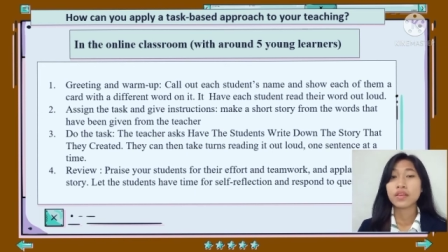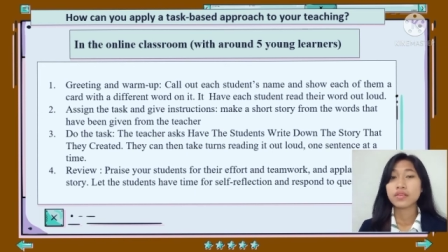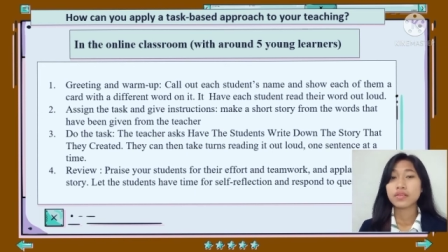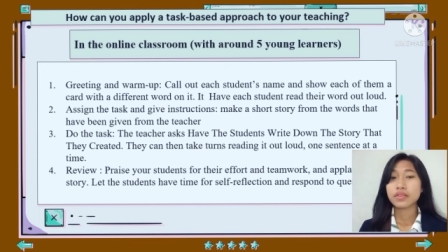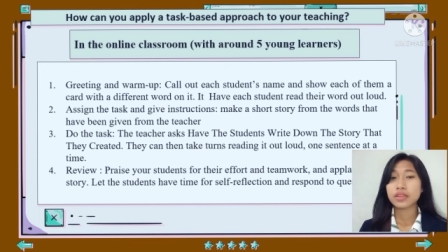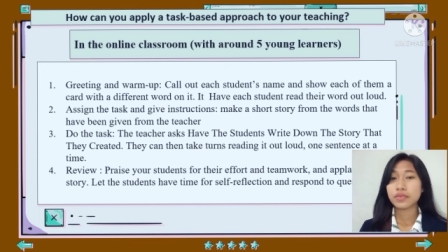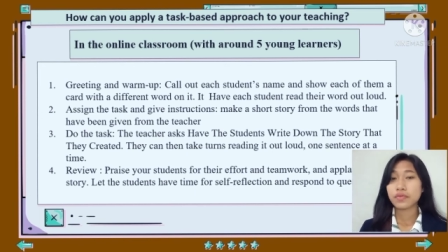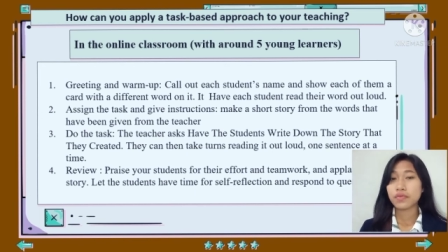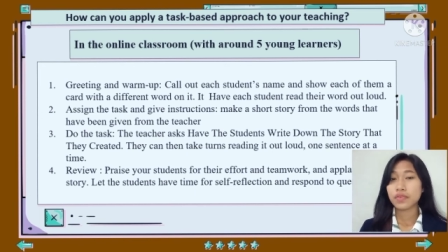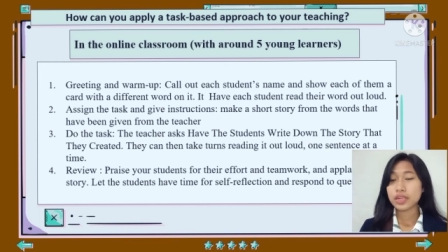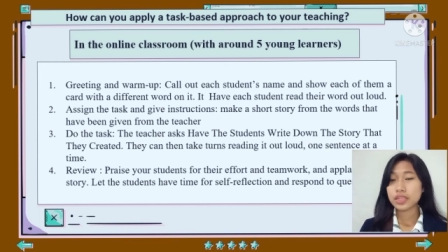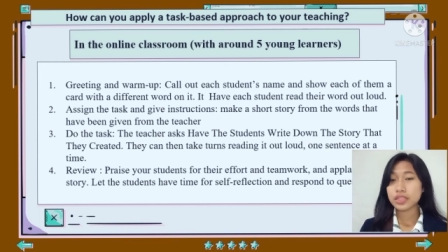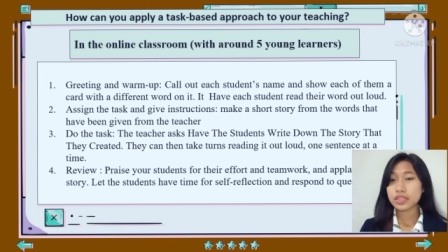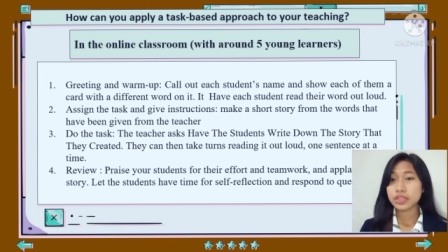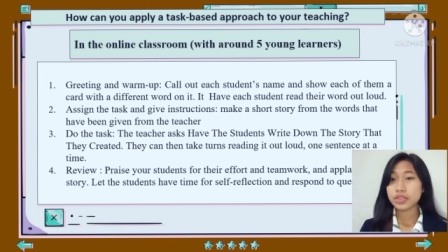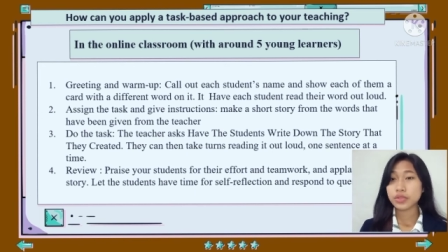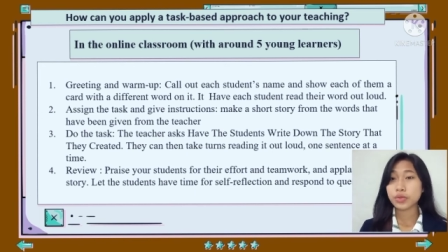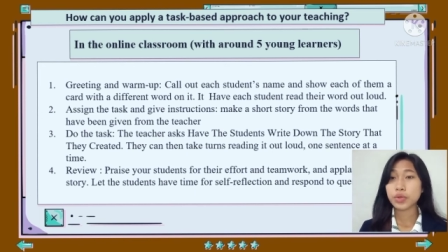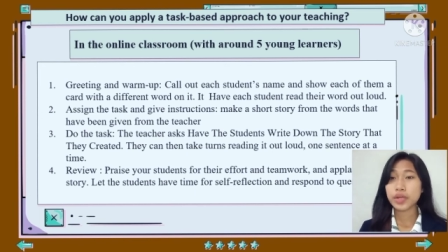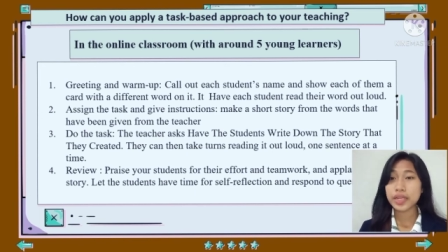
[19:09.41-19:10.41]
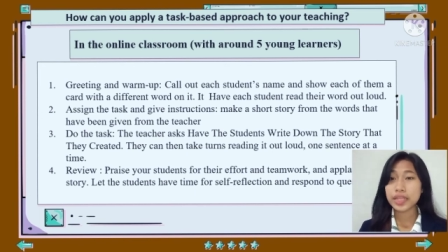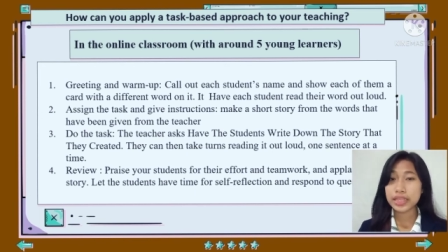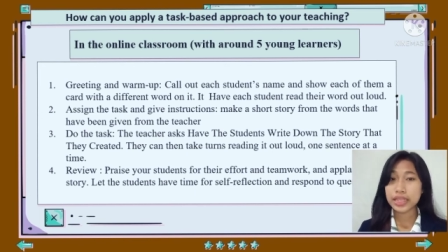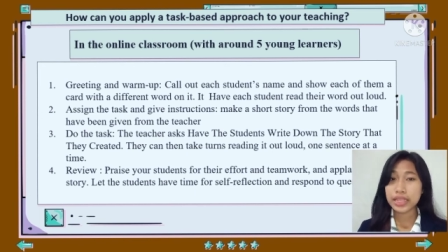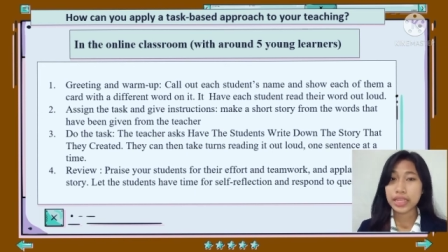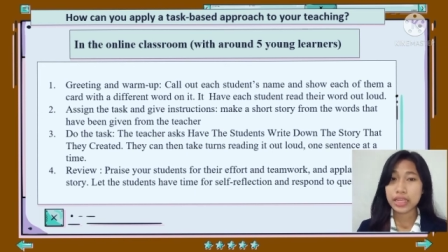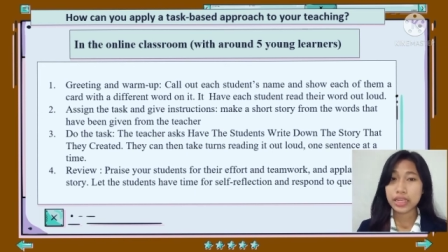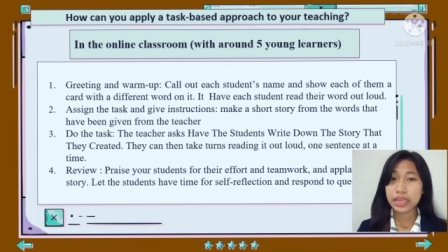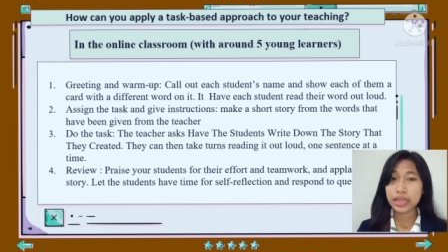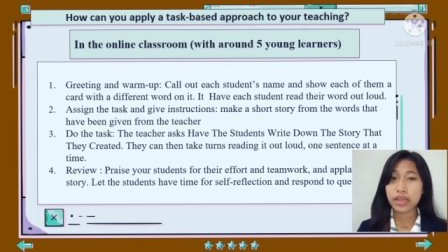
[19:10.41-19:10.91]
The first,
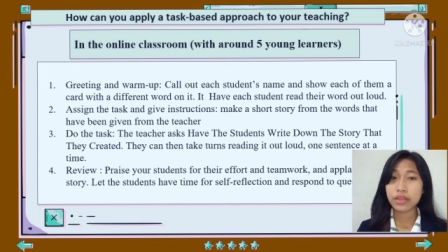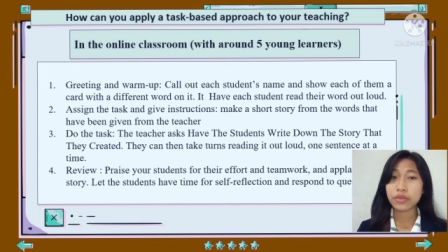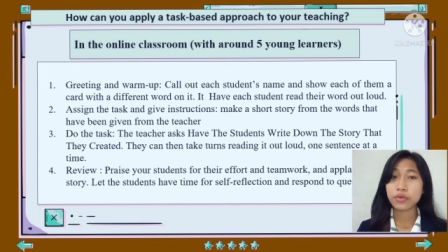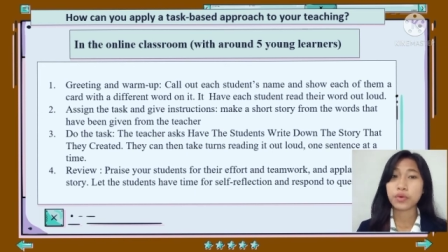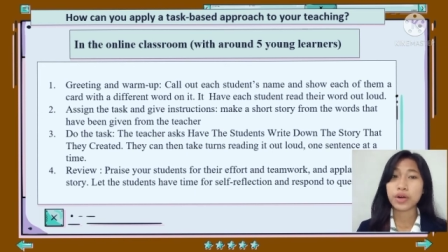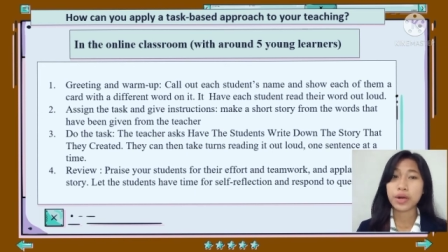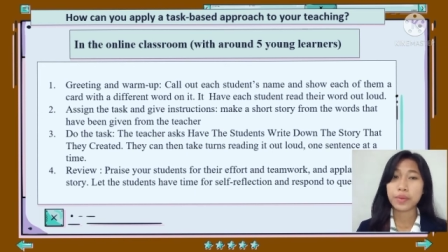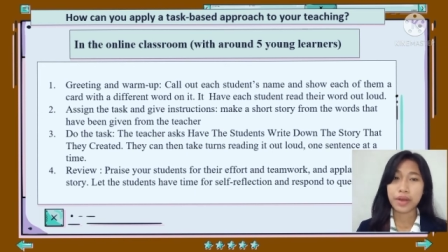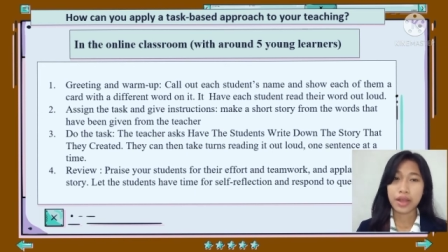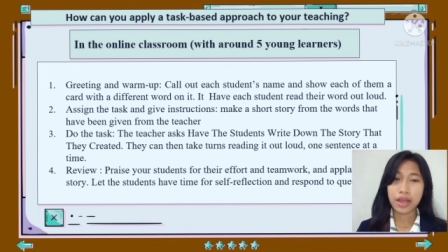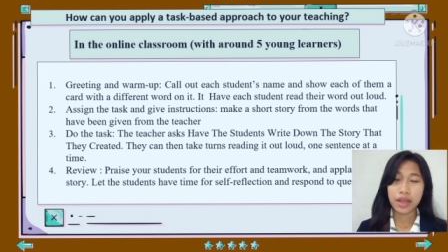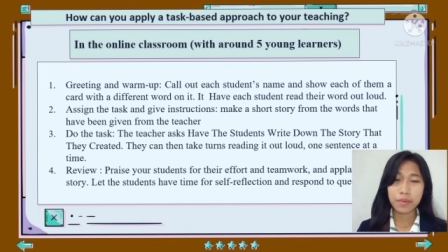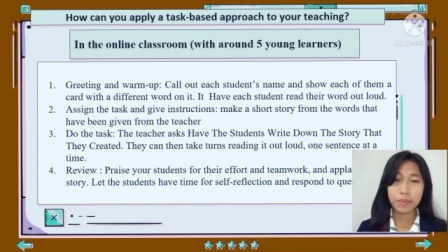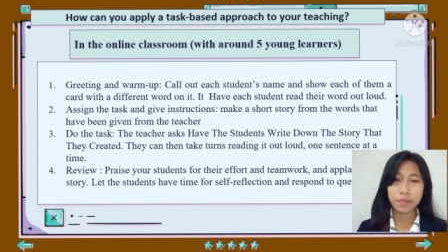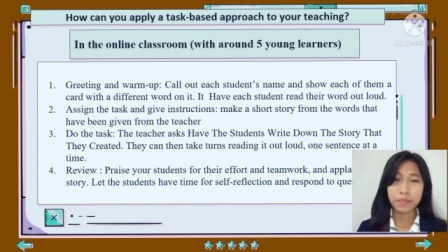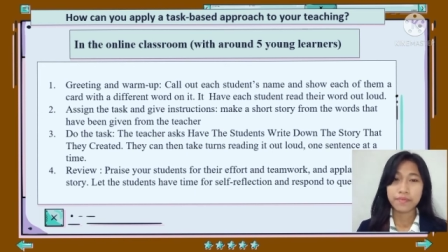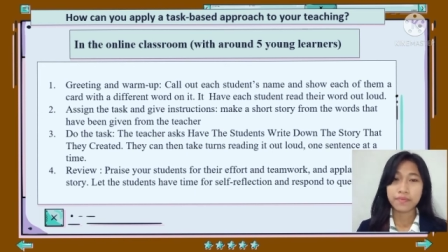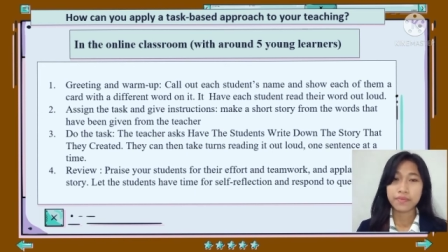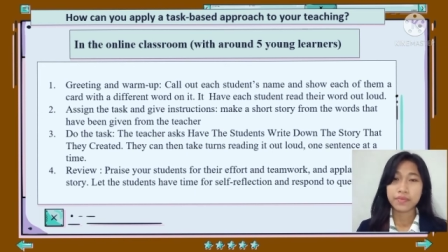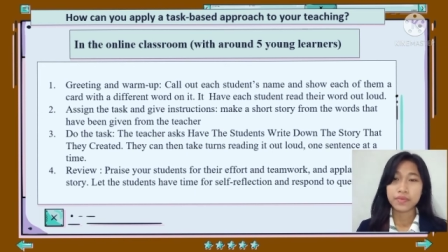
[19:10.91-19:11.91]
greeting and warm up.